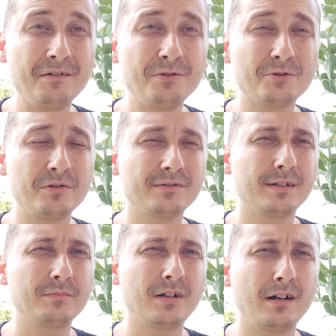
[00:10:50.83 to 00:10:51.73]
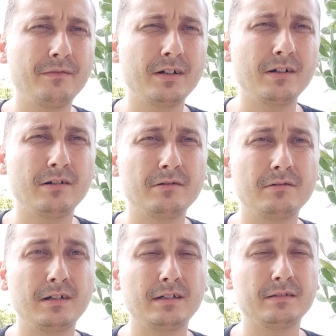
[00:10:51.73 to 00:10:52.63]
I will show them
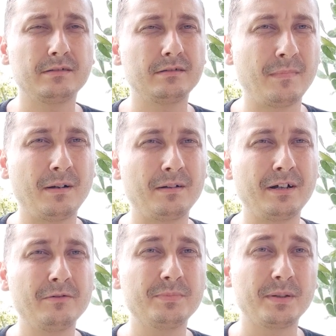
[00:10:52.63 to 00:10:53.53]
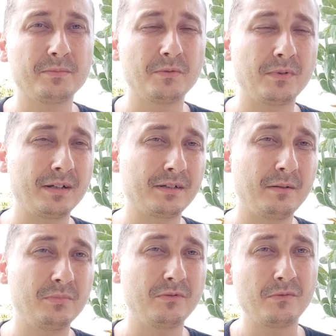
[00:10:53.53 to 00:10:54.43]
GraphQL and I help them to write a
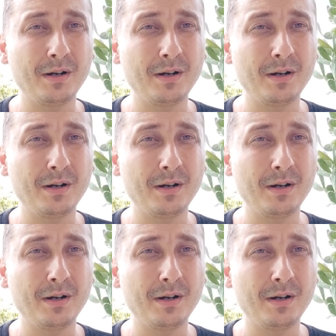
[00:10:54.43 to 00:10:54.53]
couple of